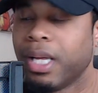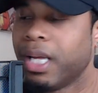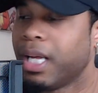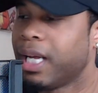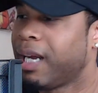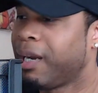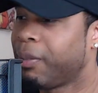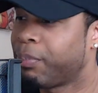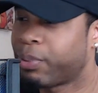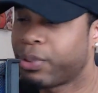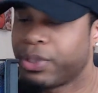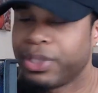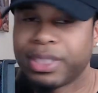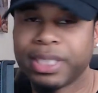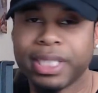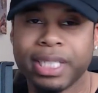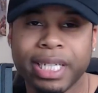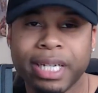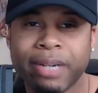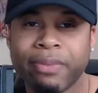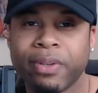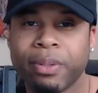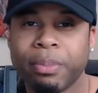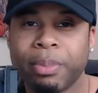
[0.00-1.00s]
I appreciate
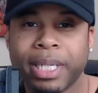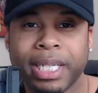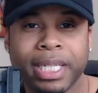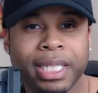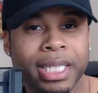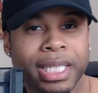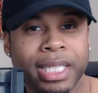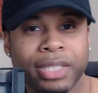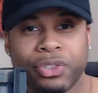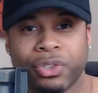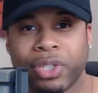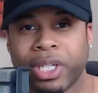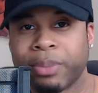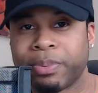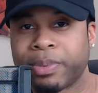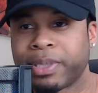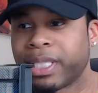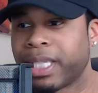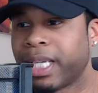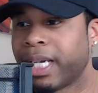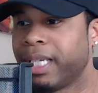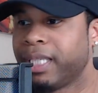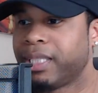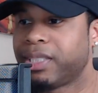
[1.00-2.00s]
everybody that drops
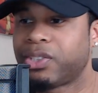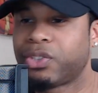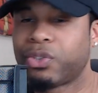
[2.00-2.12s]
likes,